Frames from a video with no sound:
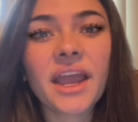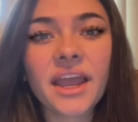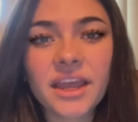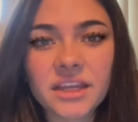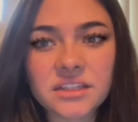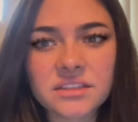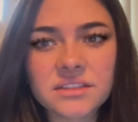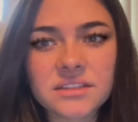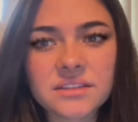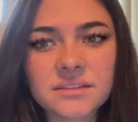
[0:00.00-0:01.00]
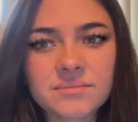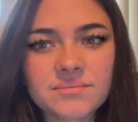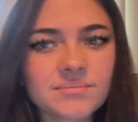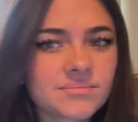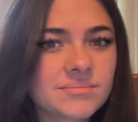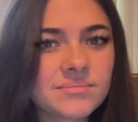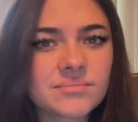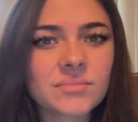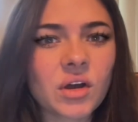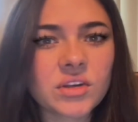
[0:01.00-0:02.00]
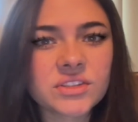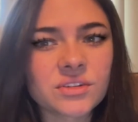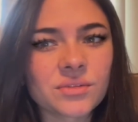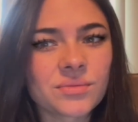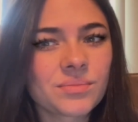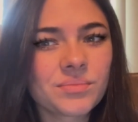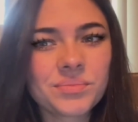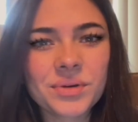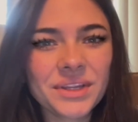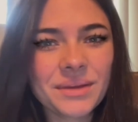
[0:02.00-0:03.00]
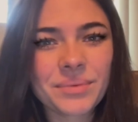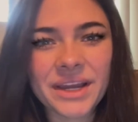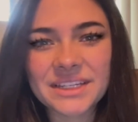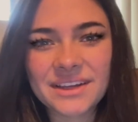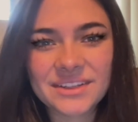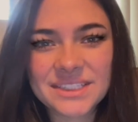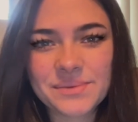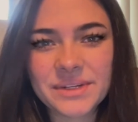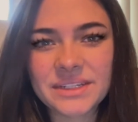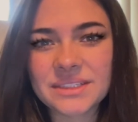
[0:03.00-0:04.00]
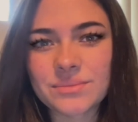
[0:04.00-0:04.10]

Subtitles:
And also, putting a binding on somebody doesn't